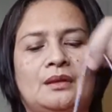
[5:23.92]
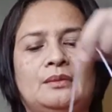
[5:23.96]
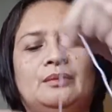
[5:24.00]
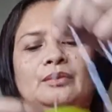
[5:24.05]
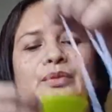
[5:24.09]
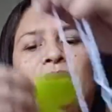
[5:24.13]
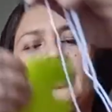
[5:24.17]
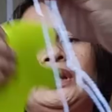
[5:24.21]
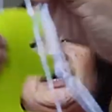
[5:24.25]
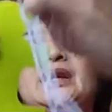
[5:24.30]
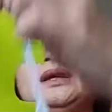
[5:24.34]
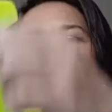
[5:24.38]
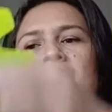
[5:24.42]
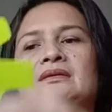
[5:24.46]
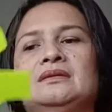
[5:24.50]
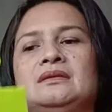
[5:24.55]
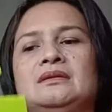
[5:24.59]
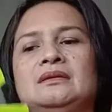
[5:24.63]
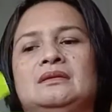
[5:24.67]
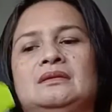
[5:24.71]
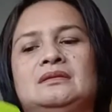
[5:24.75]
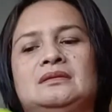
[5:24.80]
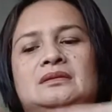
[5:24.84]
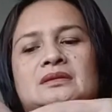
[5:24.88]
bring it
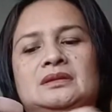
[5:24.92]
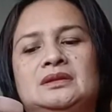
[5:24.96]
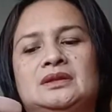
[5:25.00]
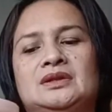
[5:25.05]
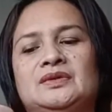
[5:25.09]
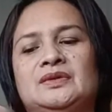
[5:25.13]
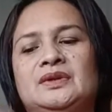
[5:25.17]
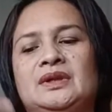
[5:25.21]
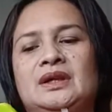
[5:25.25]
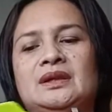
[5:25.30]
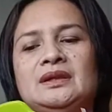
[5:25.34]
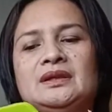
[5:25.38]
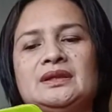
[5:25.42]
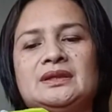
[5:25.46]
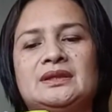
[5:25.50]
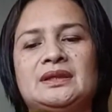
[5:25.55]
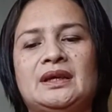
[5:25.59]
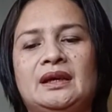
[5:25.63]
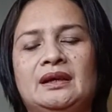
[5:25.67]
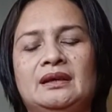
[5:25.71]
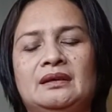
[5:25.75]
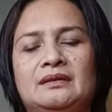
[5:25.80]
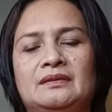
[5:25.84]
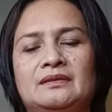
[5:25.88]
to the other
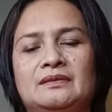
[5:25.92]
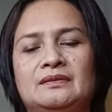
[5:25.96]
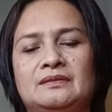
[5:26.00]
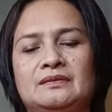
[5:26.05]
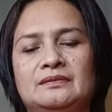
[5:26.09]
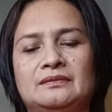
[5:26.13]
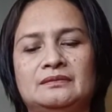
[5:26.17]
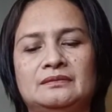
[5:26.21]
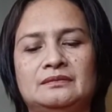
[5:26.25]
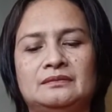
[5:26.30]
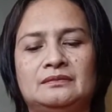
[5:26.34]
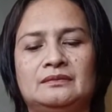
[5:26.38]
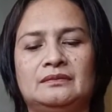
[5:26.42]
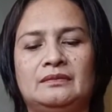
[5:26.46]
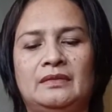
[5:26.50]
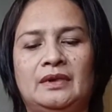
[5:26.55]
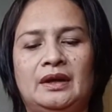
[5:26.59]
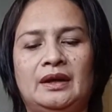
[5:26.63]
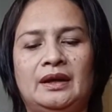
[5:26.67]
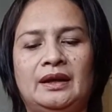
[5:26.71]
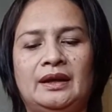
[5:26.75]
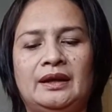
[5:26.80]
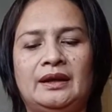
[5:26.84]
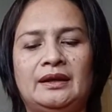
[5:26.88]
side
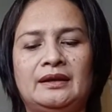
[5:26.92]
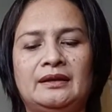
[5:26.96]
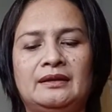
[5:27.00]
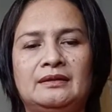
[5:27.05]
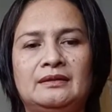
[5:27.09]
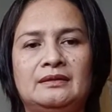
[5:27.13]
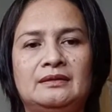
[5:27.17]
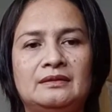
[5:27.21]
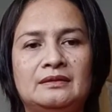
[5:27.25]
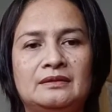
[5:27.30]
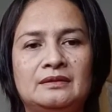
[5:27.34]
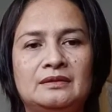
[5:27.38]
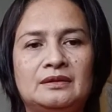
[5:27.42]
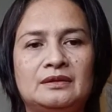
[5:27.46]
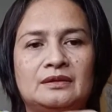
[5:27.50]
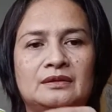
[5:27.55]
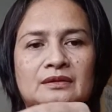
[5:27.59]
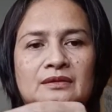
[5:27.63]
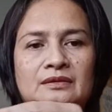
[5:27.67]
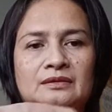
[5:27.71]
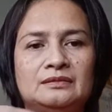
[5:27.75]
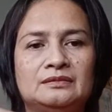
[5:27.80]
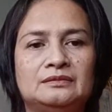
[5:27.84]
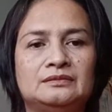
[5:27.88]
and
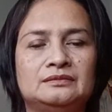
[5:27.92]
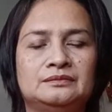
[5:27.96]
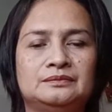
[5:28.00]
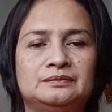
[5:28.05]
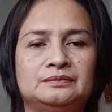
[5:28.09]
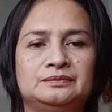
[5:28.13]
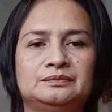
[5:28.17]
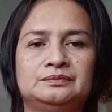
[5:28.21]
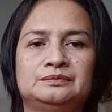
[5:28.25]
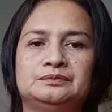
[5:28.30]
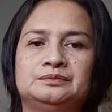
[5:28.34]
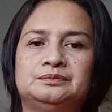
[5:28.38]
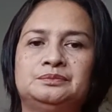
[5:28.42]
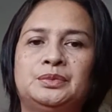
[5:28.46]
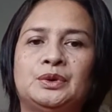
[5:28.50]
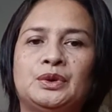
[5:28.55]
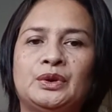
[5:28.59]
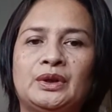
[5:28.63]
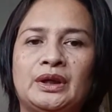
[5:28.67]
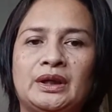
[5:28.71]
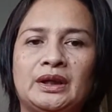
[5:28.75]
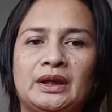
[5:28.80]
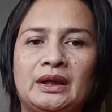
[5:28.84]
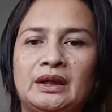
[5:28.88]

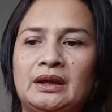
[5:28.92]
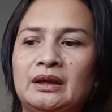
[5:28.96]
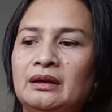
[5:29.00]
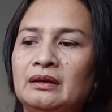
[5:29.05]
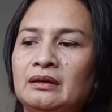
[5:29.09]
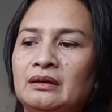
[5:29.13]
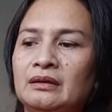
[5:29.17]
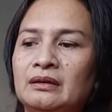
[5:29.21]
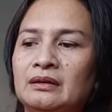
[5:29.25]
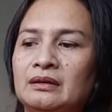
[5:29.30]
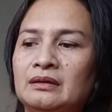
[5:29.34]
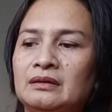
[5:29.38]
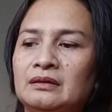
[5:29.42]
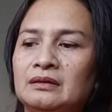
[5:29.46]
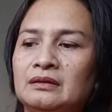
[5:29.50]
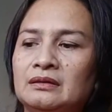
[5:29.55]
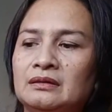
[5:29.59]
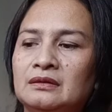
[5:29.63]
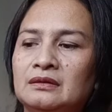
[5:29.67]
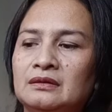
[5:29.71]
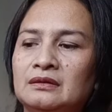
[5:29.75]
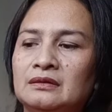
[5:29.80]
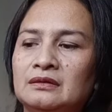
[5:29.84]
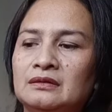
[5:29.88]
poke it here
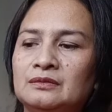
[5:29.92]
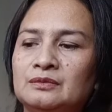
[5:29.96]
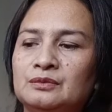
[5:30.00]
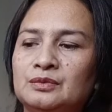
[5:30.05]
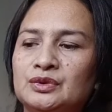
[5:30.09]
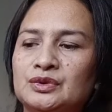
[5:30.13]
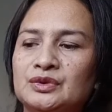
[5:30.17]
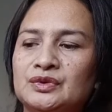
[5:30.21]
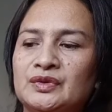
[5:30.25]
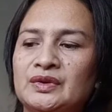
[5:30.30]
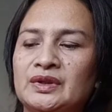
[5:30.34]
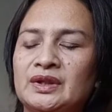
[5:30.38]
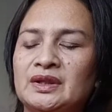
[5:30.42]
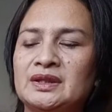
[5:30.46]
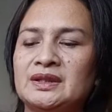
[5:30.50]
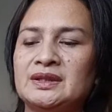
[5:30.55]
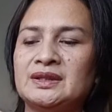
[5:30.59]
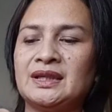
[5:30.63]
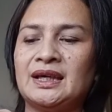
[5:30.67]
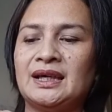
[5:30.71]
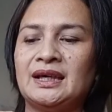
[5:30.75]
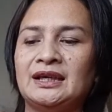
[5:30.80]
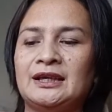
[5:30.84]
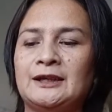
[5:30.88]
to the other
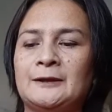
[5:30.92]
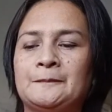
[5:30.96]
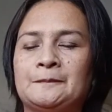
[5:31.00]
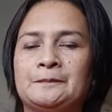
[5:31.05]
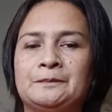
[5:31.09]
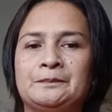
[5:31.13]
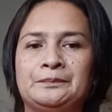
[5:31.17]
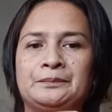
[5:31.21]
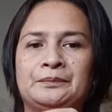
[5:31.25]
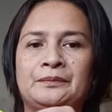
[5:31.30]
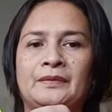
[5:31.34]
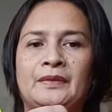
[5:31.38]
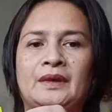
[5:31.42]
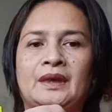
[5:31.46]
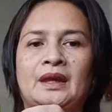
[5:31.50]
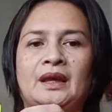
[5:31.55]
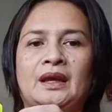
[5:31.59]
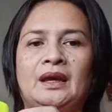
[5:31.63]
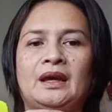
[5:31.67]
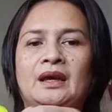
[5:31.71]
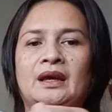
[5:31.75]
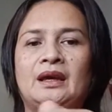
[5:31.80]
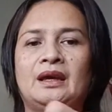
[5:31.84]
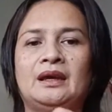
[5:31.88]
side.
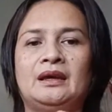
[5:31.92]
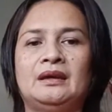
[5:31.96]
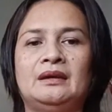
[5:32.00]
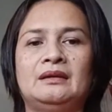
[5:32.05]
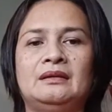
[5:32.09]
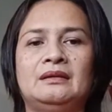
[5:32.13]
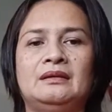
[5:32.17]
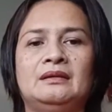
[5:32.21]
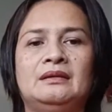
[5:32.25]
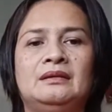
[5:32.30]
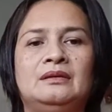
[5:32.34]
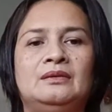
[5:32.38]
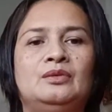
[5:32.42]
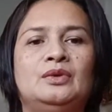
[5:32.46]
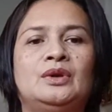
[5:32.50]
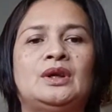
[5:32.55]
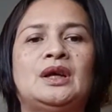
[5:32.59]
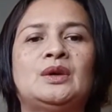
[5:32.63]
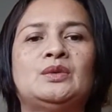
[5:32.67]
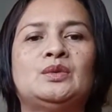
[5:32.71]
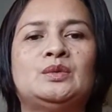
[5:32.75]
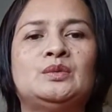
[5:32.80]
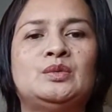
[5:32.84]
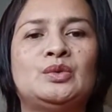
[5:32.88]
And what
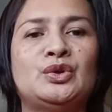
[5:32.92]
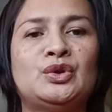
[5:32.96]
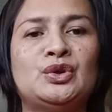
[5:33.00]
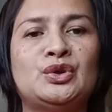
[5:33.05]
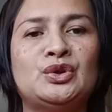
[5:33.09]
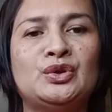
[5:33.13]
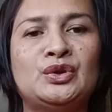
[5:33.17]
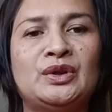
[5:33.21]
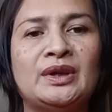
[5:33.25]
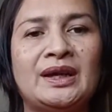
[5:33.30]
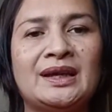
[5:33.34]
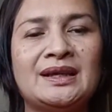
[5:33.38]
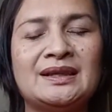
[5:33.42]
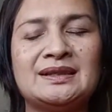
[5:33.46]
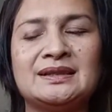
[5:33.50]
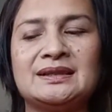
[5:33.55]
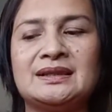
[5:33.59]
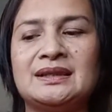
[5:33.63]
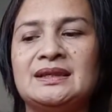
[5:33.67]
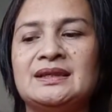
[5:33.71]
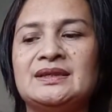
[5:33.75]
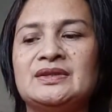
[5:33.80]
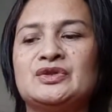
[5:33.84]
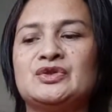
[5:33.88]
I'm going to do next
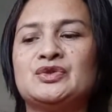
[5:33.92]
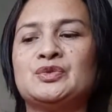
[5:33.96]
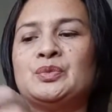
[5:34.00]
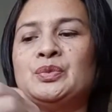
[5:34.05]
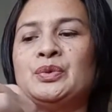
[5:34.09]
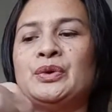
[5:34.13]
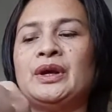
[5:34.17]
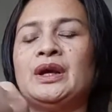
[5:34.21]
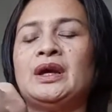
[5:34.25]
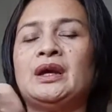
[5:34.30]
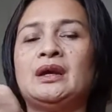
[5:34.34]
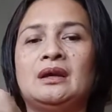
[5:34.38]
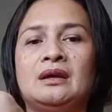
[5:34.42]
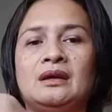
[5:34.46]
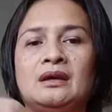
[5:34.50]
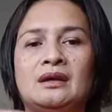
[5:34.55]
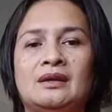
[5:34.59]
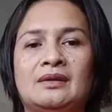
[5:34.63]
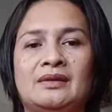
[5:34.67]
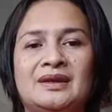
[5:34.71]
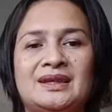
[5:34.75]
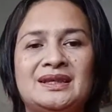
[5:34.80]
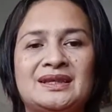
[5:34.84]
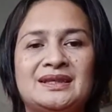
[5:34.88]
is to bring
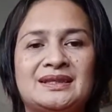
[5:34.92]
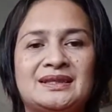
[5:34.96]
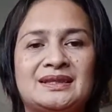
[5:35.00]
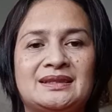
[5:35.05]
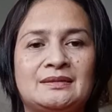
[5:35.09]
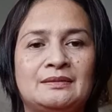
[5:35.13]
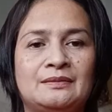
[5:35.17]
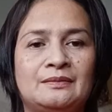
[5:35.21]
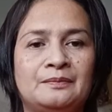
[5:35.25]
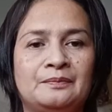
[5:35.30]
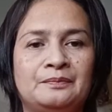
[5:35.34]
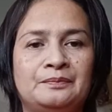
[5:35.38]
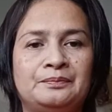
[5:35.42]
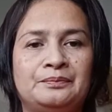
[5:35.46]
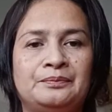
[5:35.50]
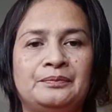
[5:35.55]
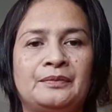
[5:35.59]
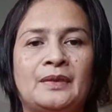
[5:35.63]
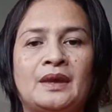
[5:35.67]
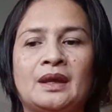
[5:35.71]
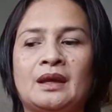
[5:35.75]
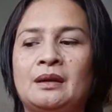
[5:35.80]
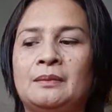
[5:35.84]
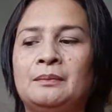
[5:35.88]
this
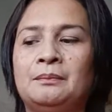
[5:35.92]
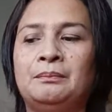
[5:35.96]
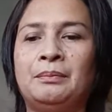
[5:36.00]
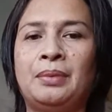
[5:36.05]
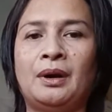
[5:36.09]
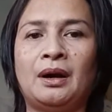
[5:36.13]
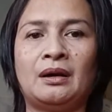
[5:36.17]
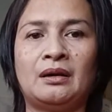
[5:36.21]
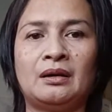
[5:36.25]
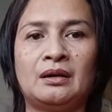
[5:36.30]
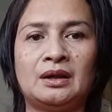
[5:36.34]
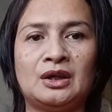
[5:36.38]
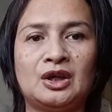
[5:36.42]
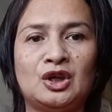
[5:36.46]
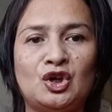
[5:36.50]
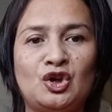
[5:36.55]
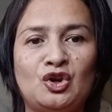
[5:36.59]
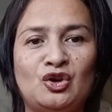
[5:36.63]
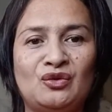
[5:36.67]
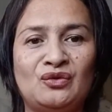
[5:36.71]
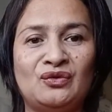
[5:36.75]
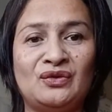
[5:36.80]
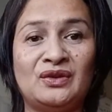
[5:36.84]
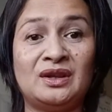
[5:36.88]
part
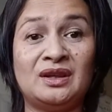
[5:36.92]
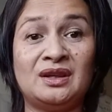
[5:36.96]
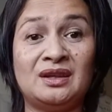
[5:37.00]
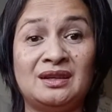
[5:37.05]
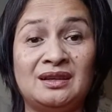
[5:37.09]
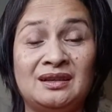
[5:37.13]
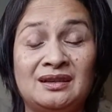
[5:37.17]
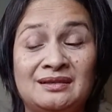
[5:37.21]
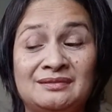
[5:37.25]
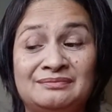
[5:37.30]
of the